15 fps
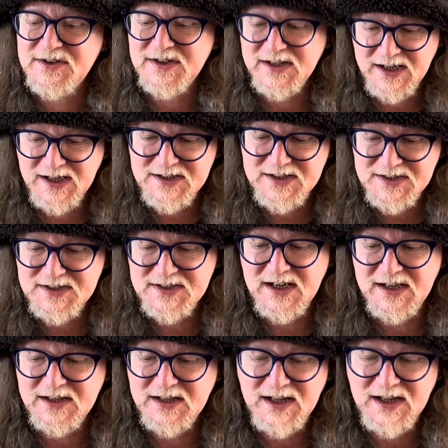and then, as I say,
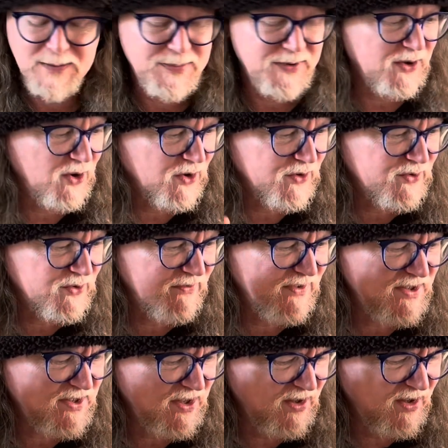In the Lap of the Gods
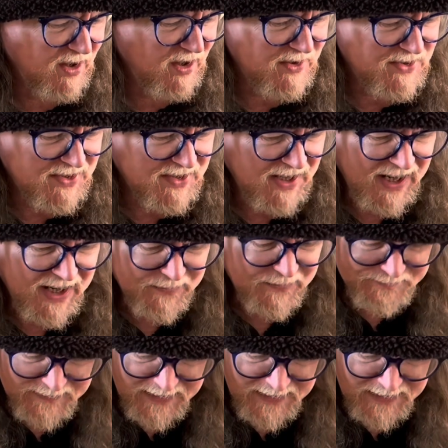Revisited closes it out.